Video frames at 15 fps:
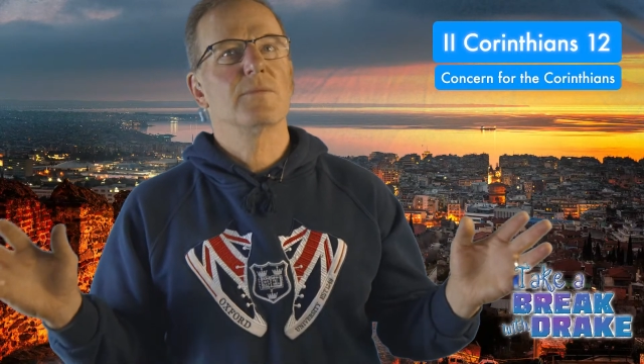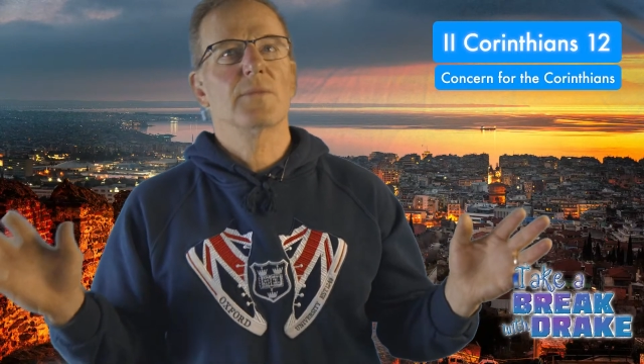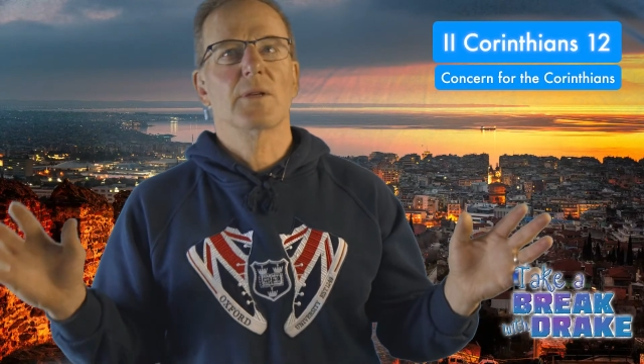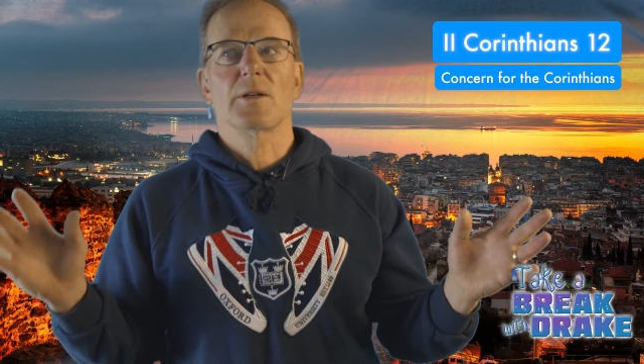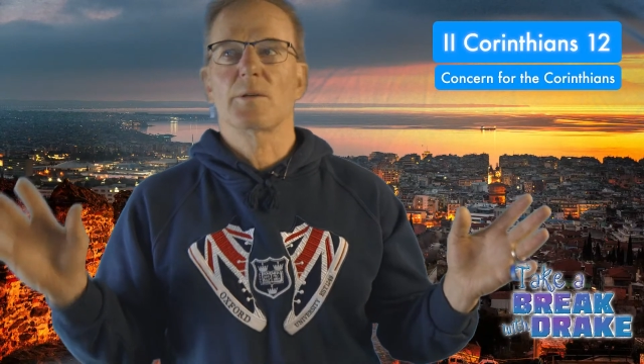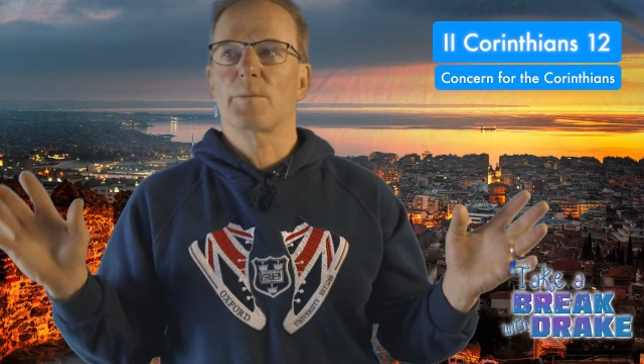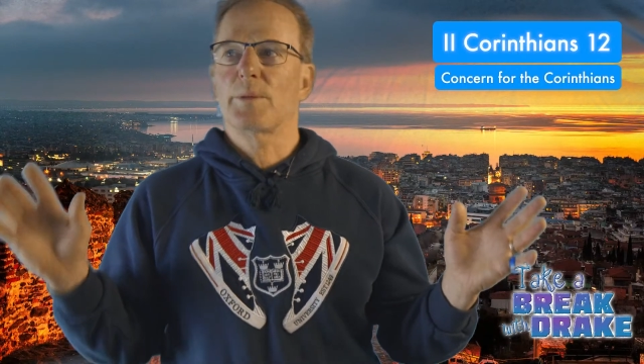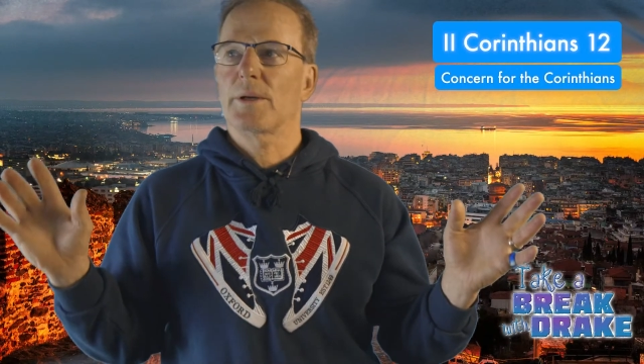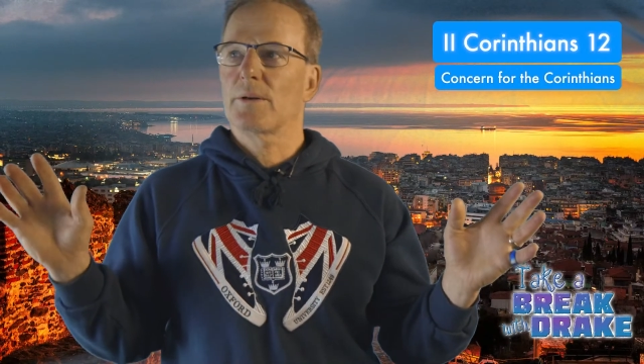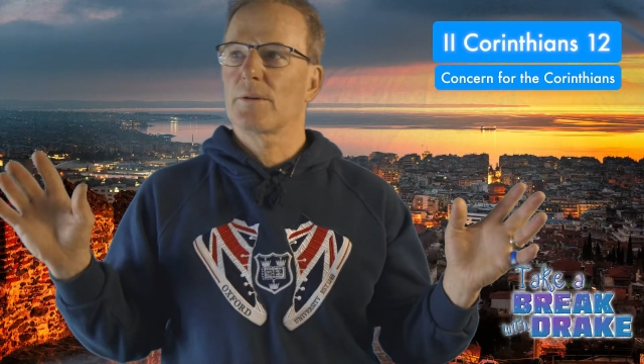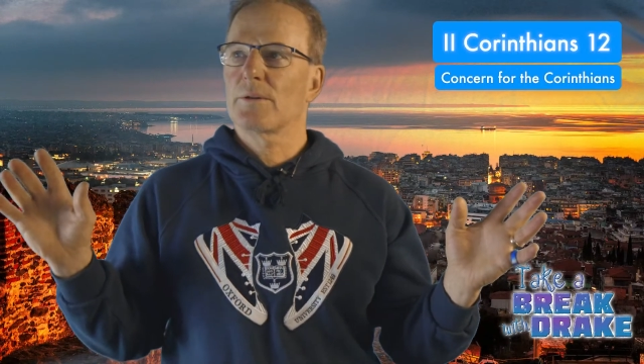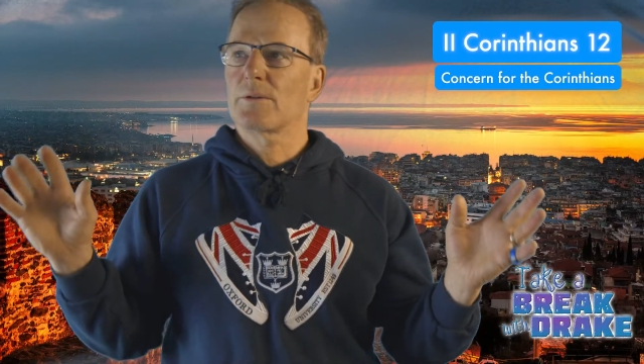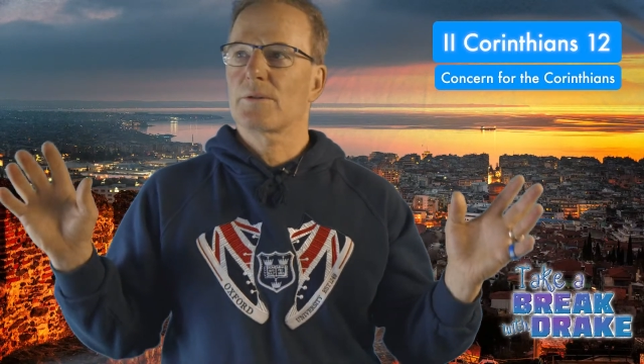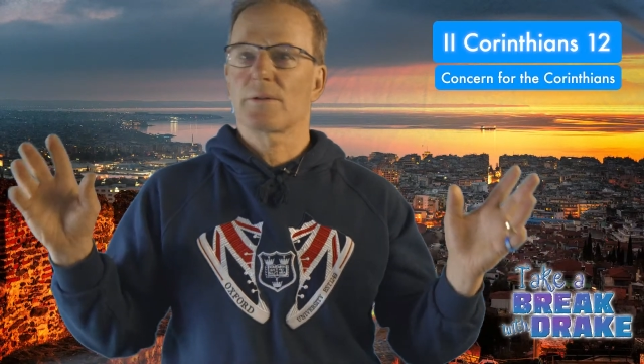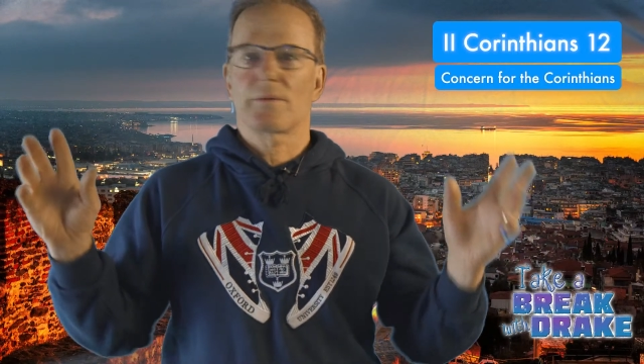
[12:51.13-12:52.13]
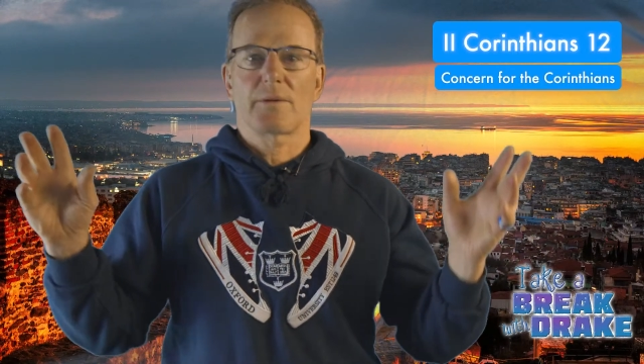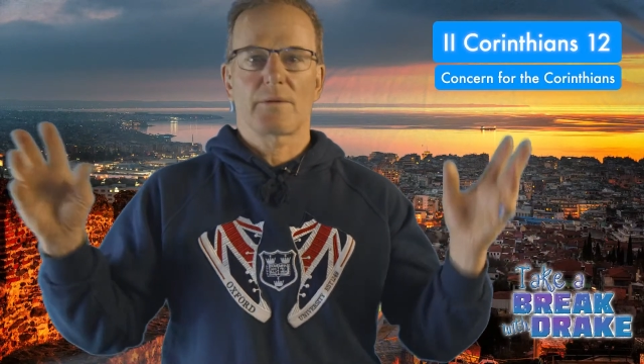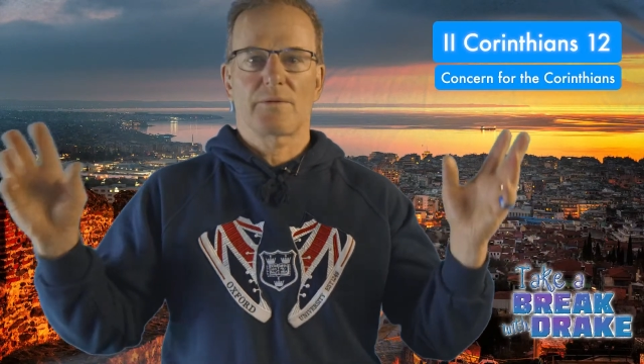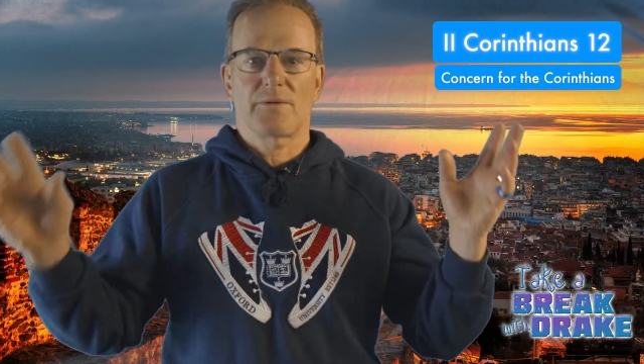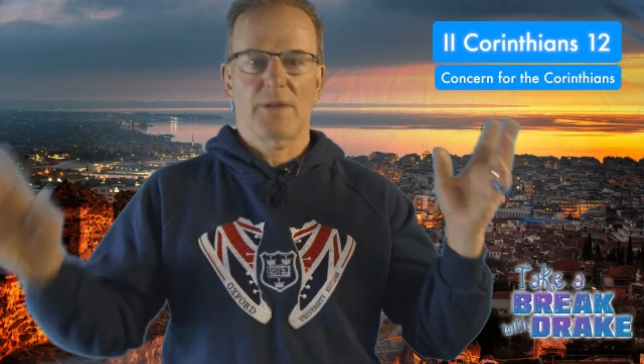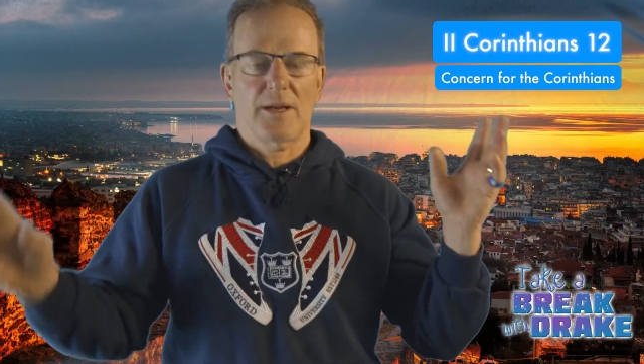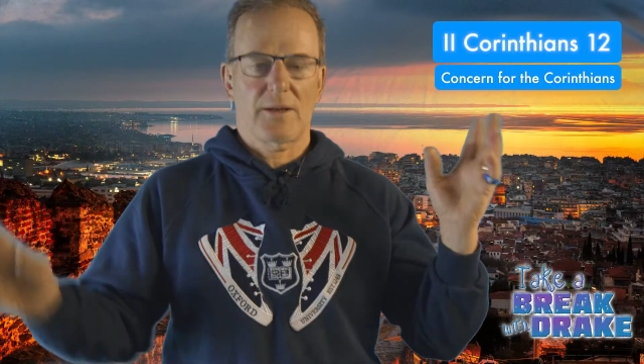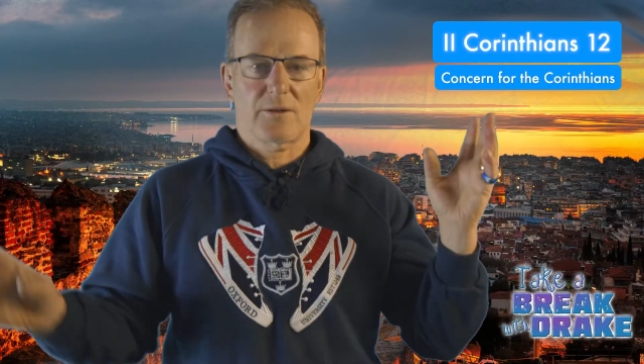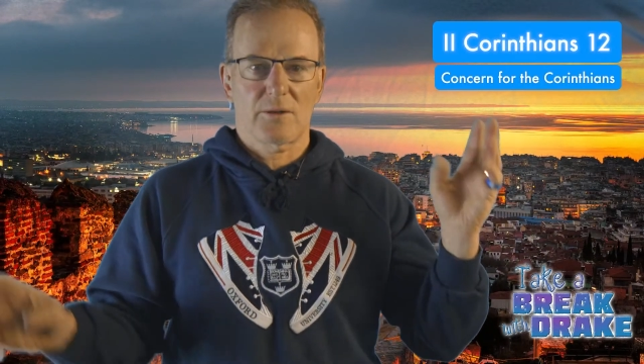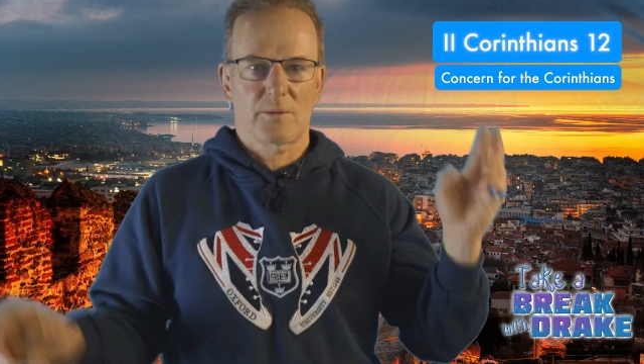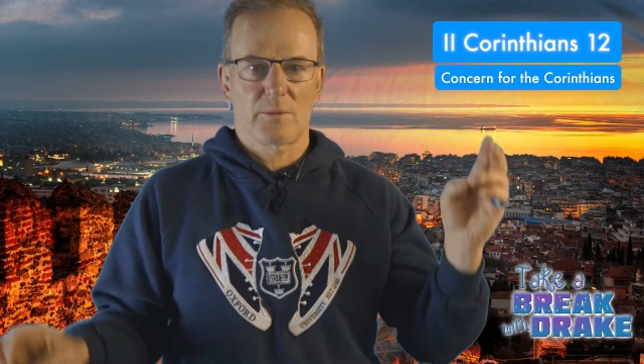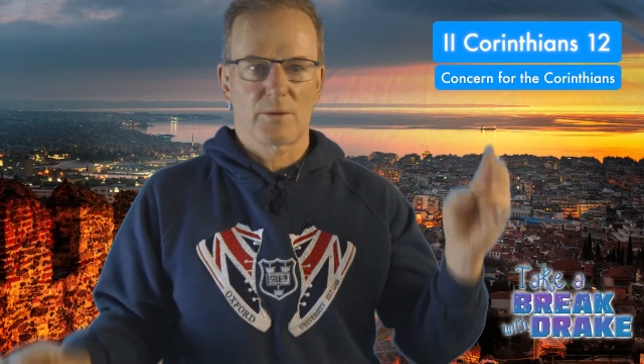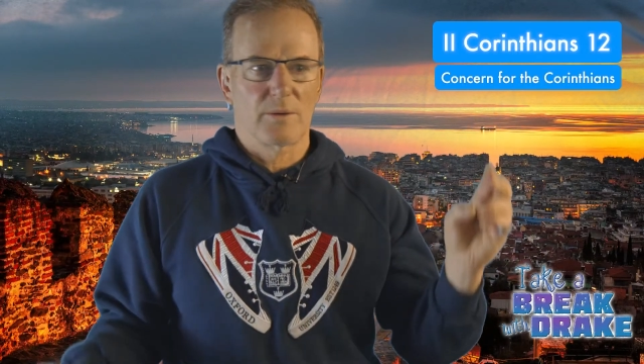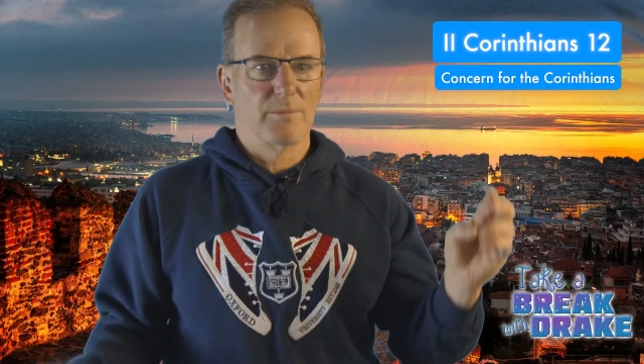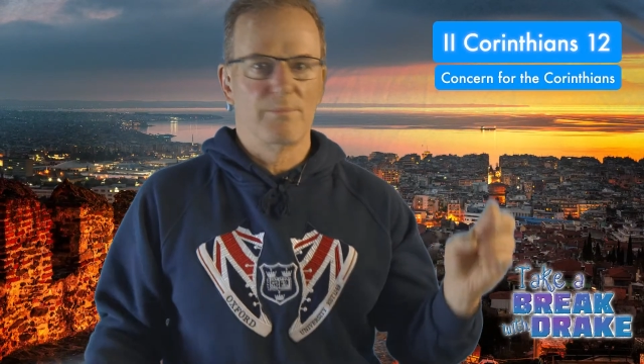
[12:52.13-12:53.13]
appearance of a
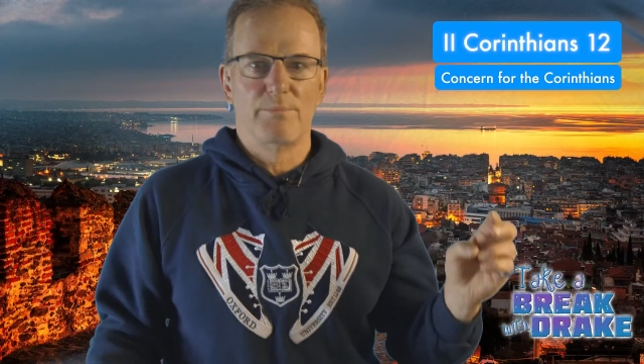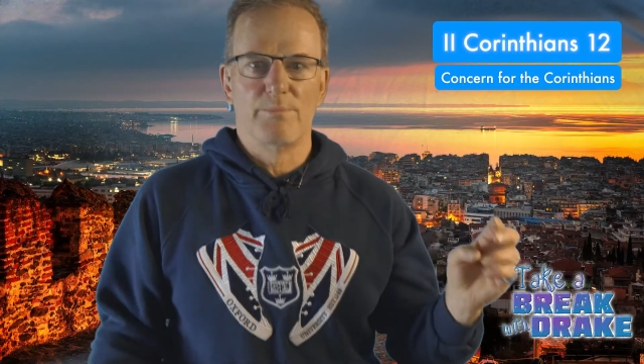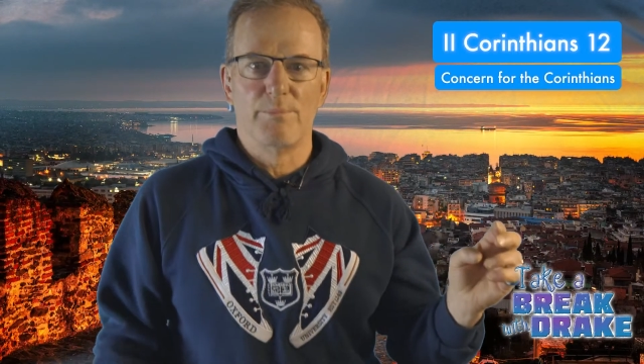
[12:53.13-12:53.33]
phantom or